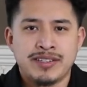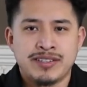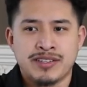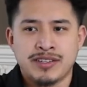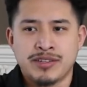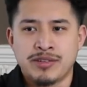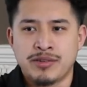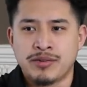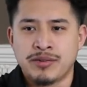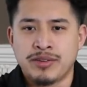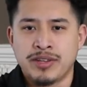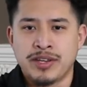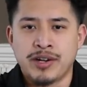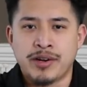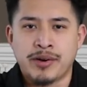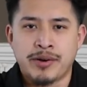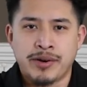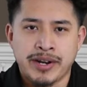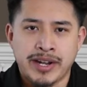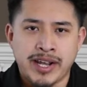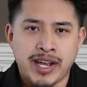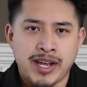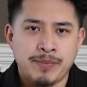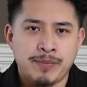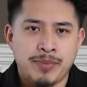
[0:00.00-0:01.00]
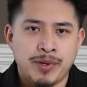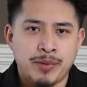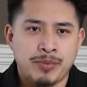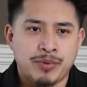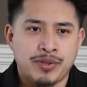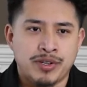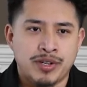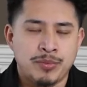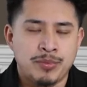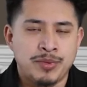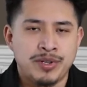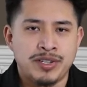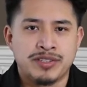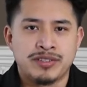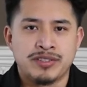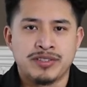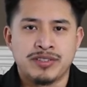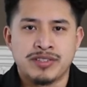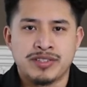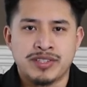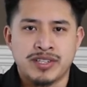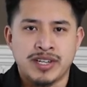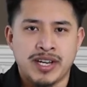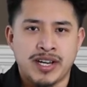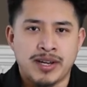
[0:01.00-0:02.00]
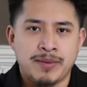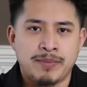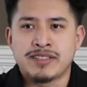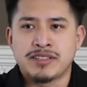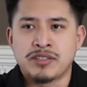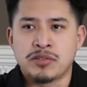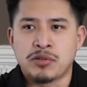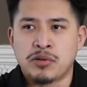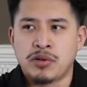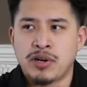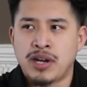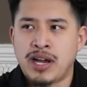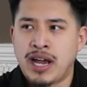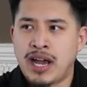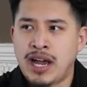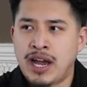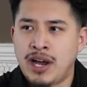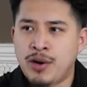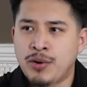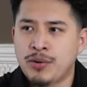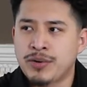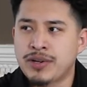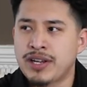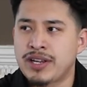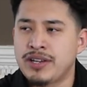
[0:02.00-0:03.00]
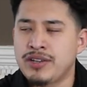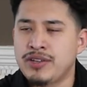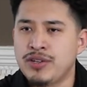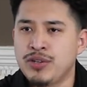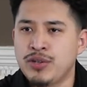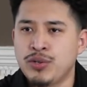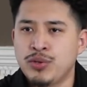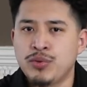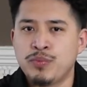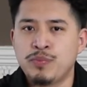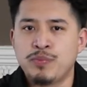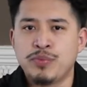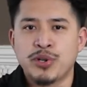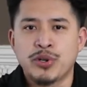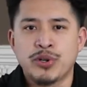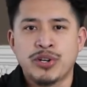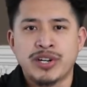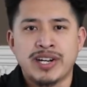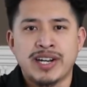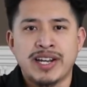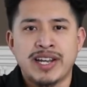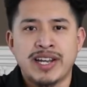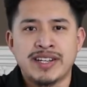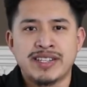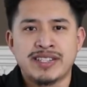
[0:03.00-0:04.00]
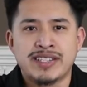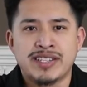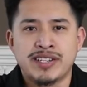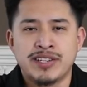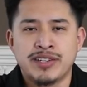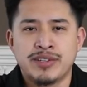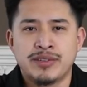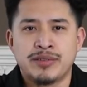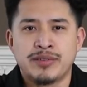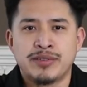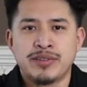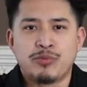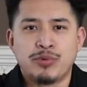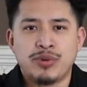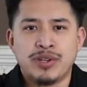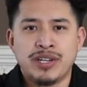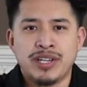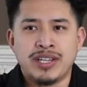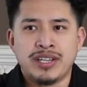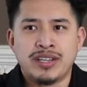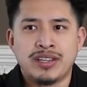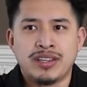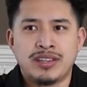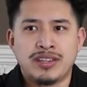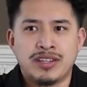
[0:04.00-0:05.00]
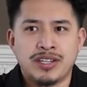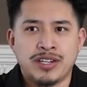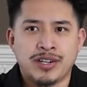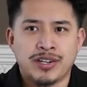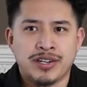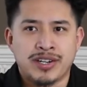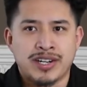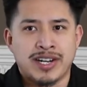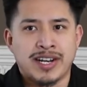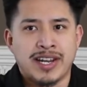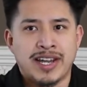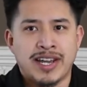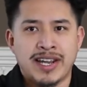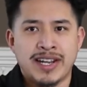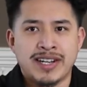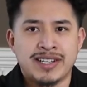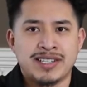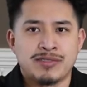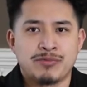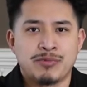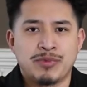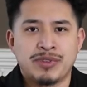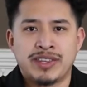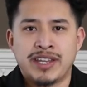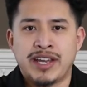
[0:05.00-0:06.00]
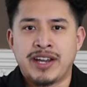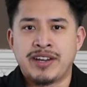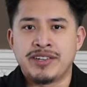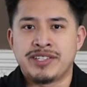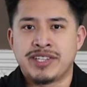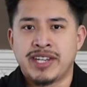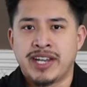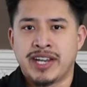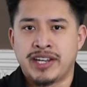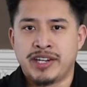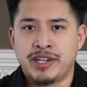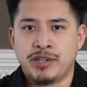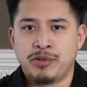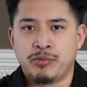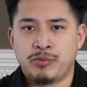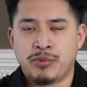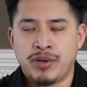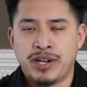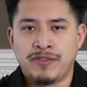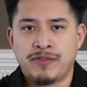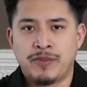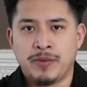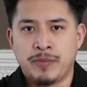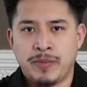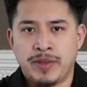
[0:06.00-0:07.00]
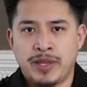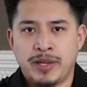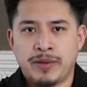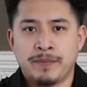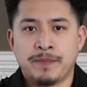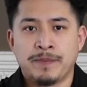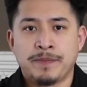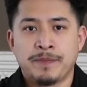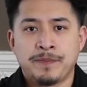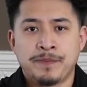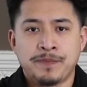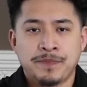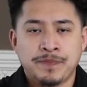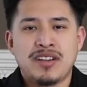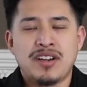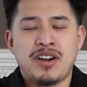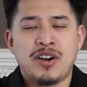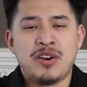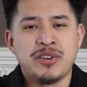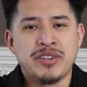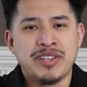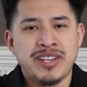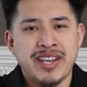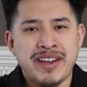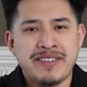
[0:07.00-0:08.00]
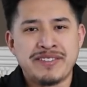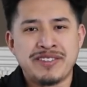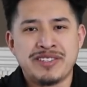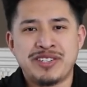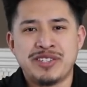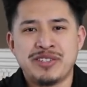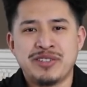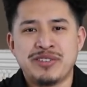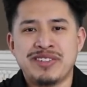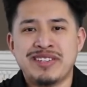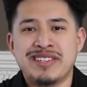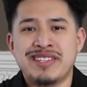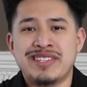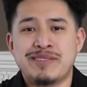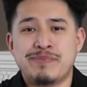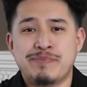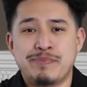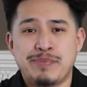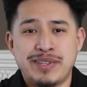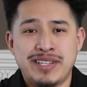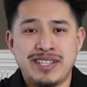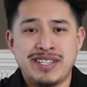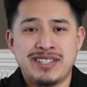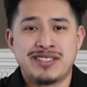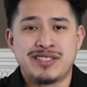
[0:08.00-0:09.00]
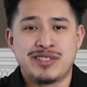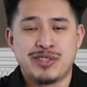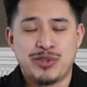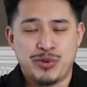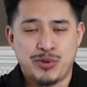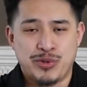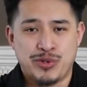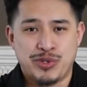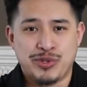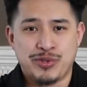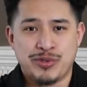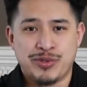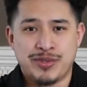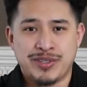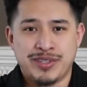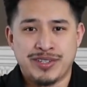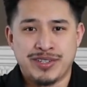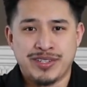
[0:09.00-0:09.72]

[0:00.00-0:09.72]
So they already have people coming into the shop. So how can you build a clientele with their clients without taking them away from them? All you have to do is be social.